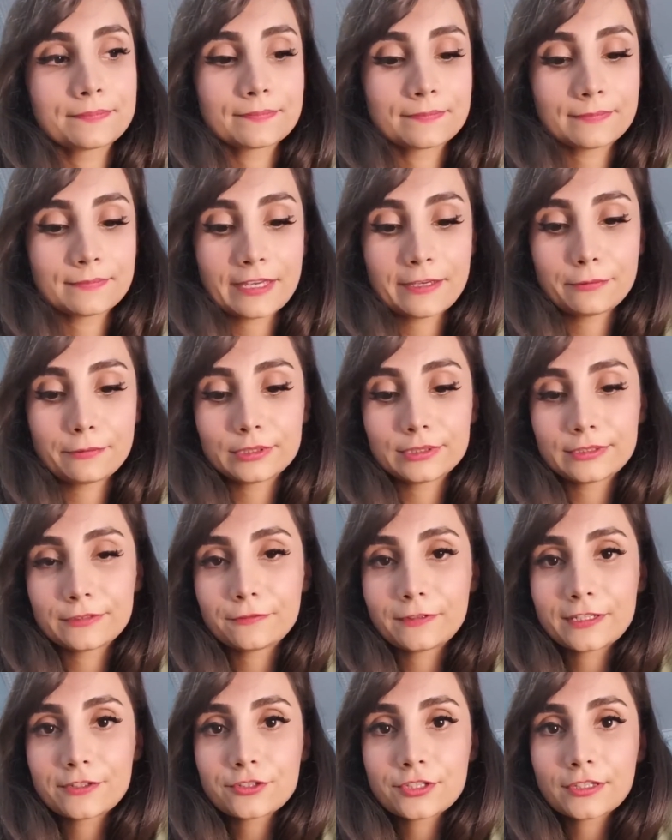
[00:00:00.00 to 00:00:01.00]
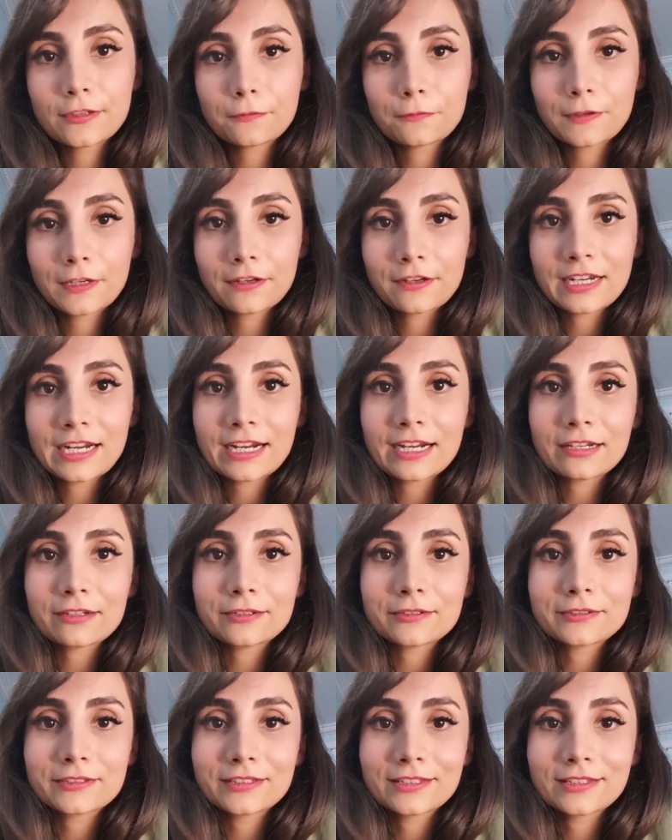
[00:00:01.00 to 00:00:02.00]
it will eventually figure out
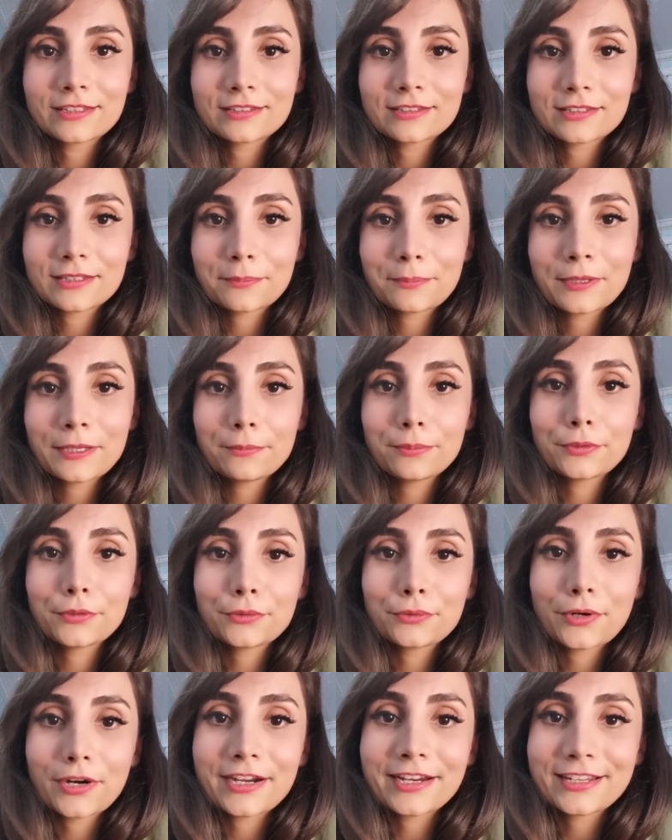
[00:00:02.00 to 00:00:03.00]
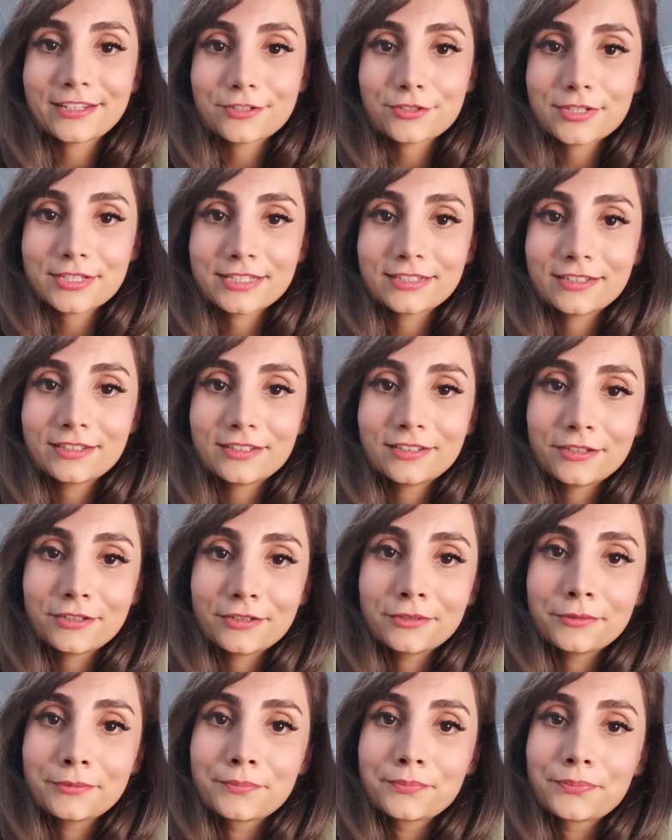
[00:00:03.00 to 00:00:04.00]
the people who are interested in
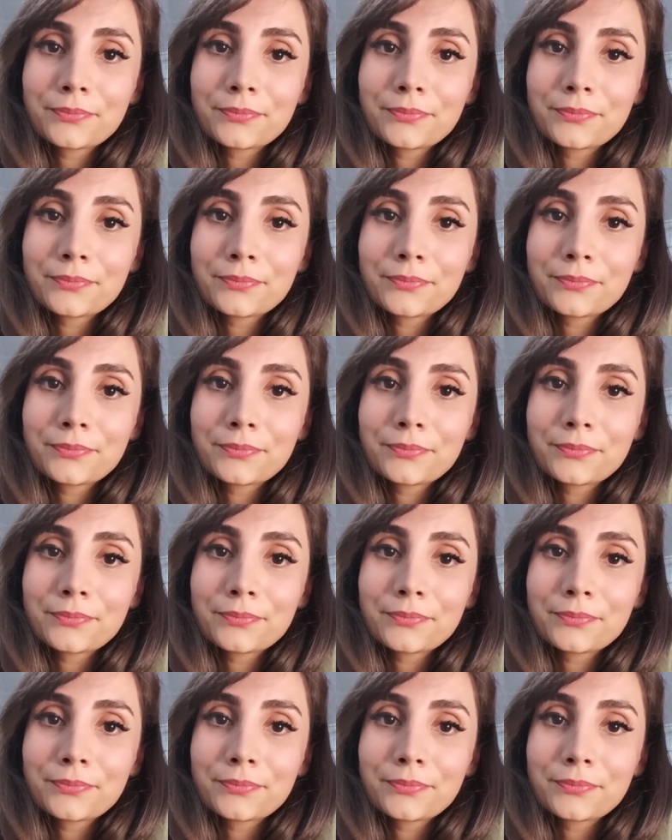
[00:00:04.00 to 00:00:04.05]
you.